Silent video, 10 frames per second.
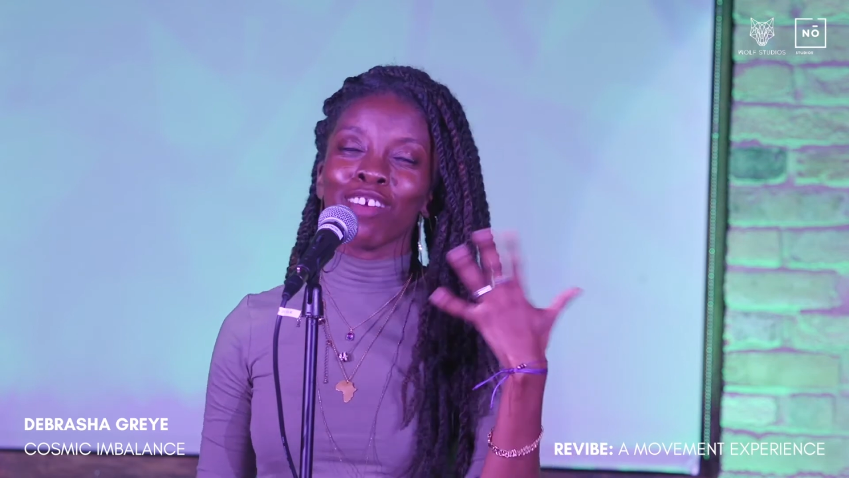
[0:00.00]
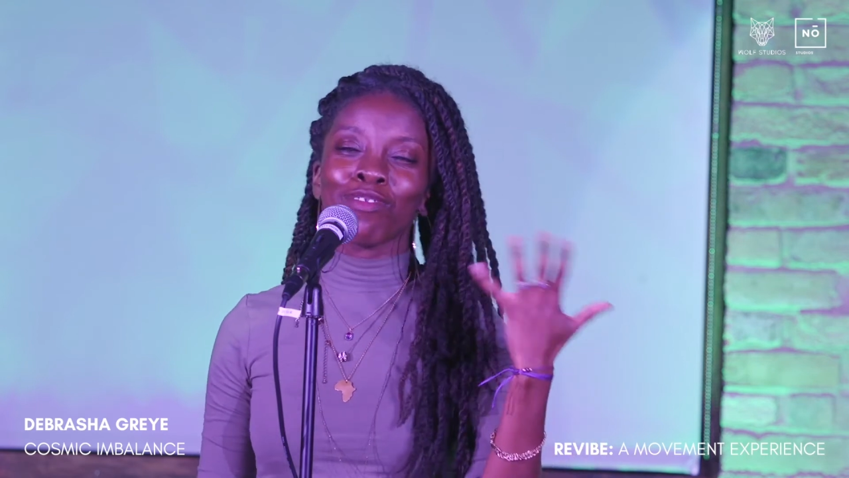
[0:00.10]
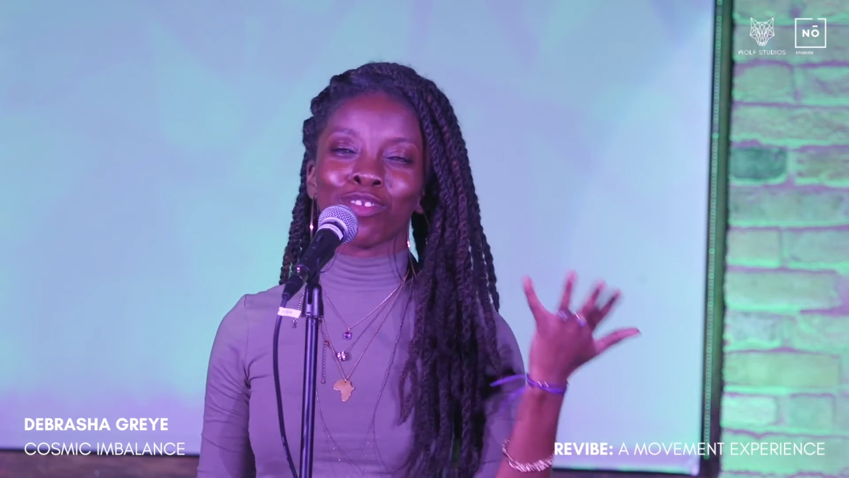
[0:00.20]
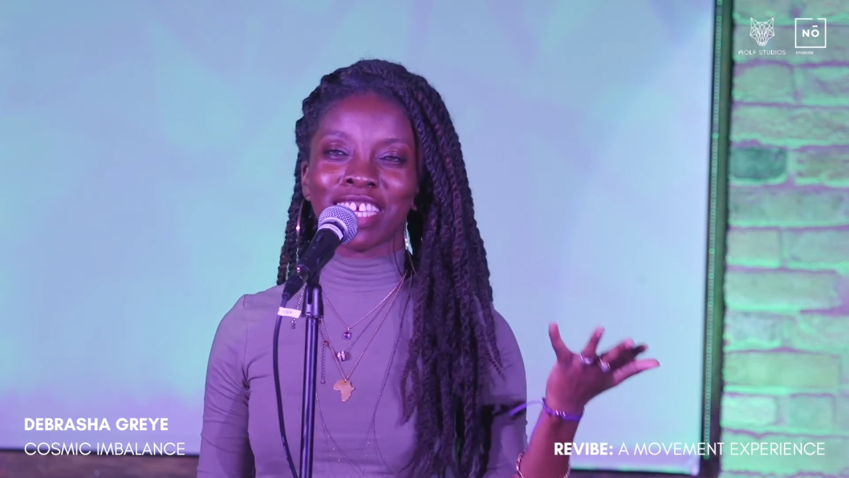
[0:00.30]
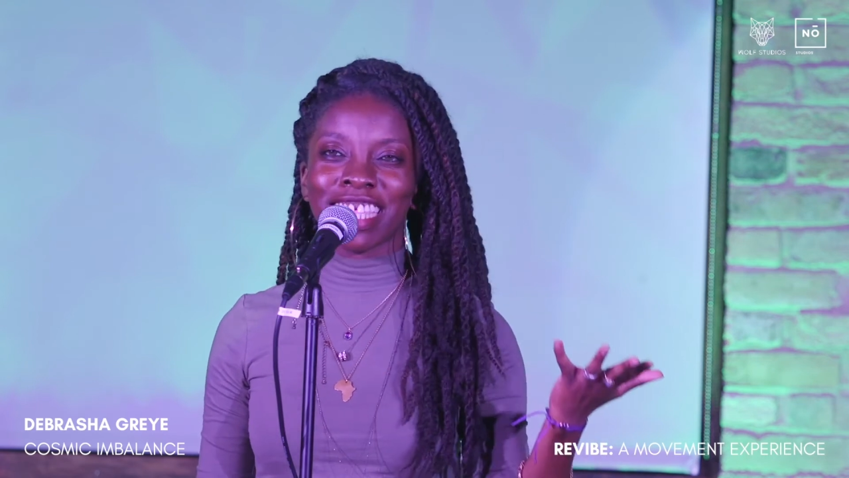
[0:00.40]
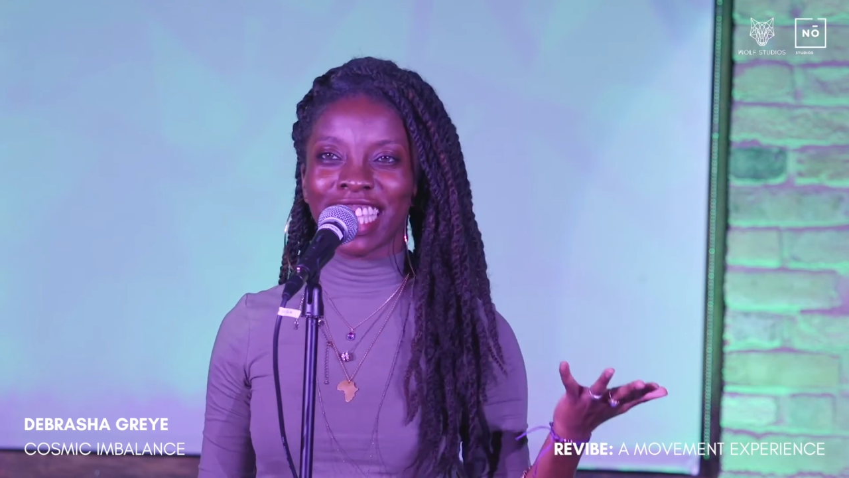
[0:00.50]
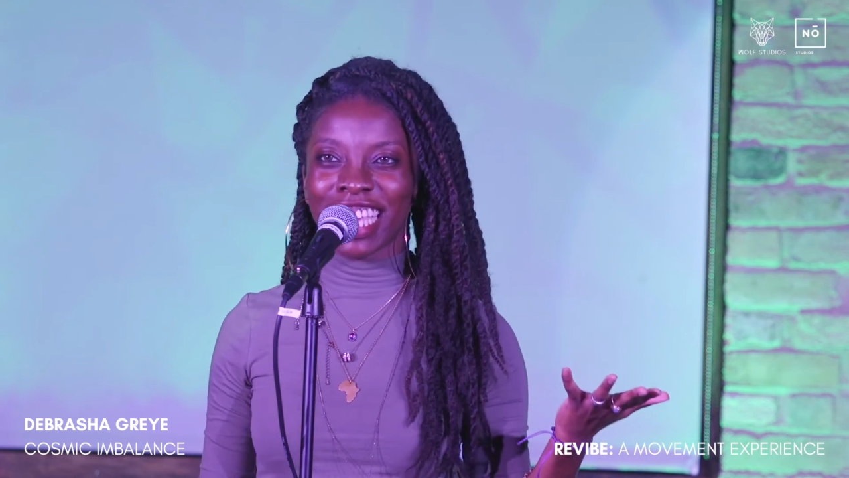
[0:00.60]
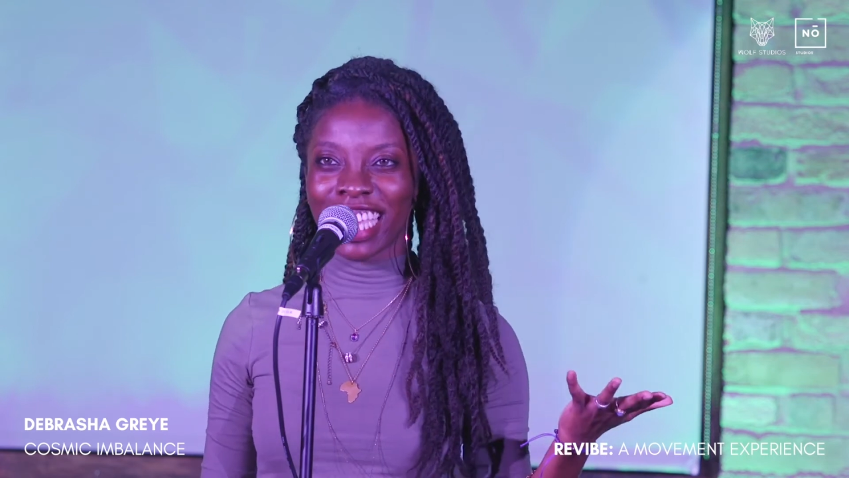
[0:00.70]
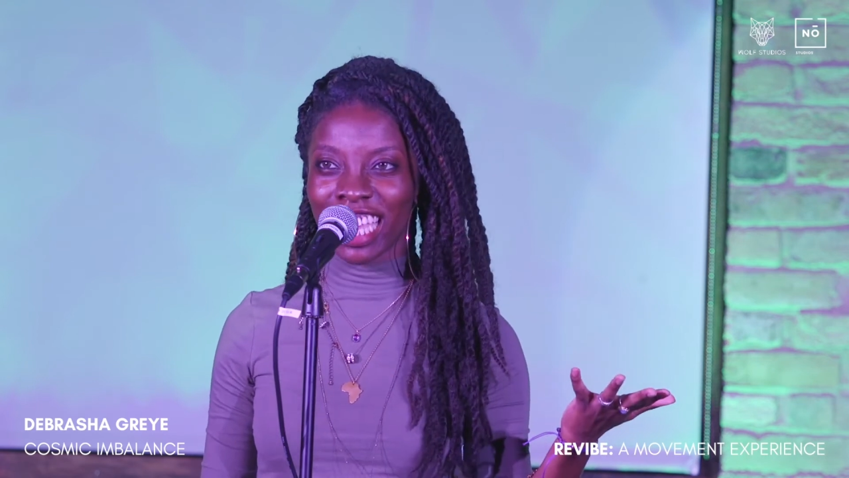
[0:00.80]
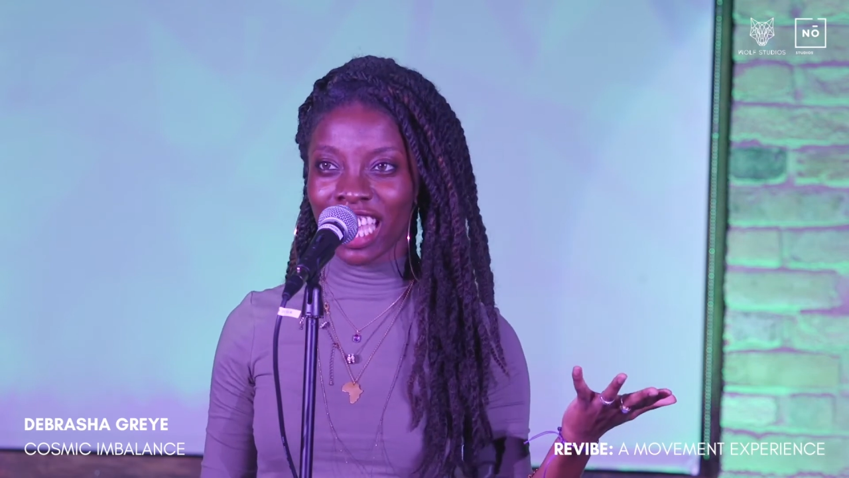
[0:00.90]

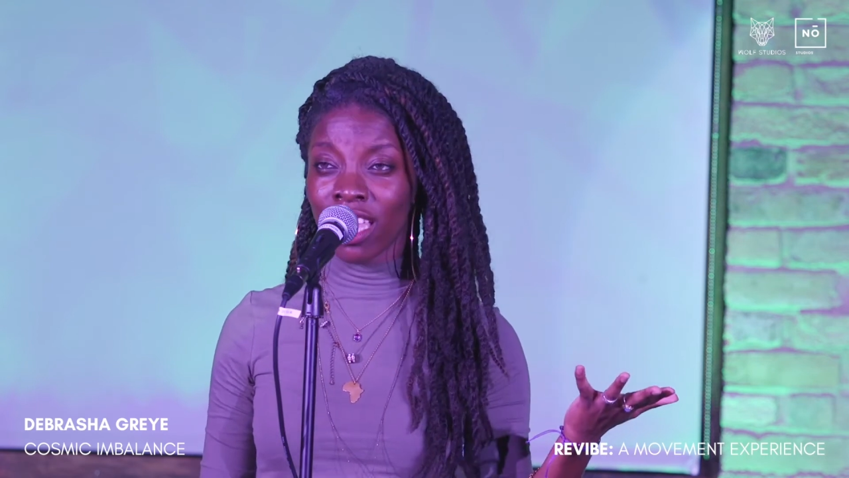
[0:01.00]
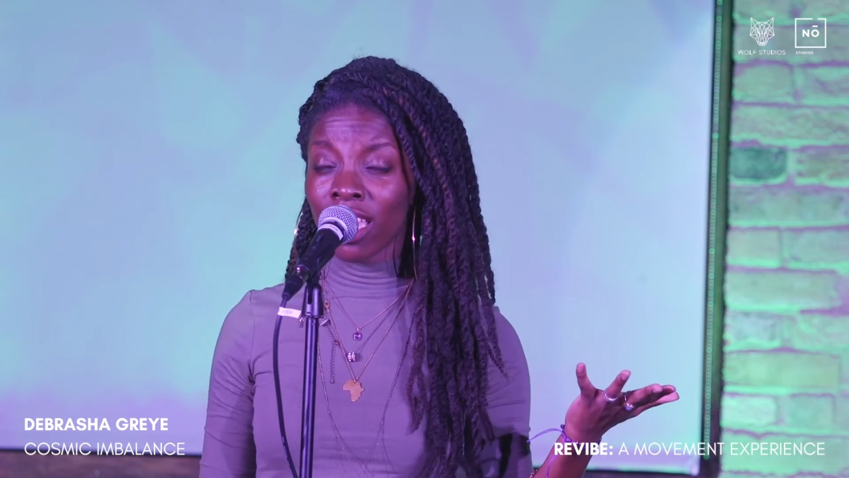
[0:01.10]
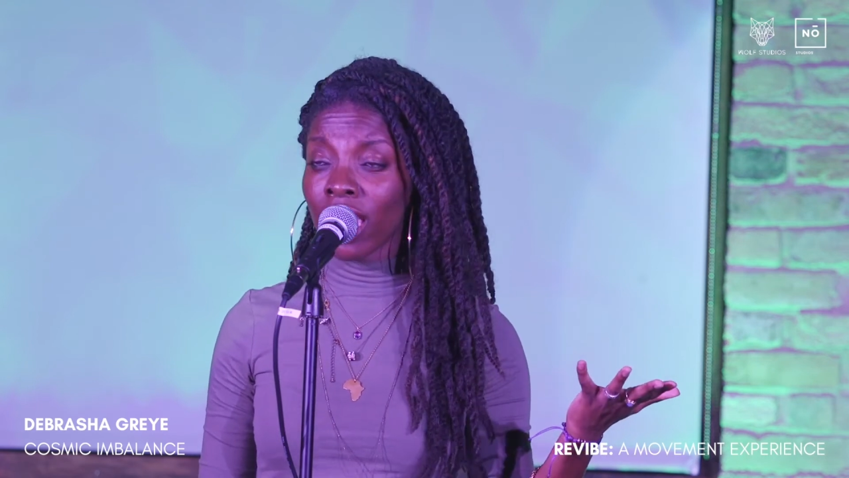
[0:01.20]
everything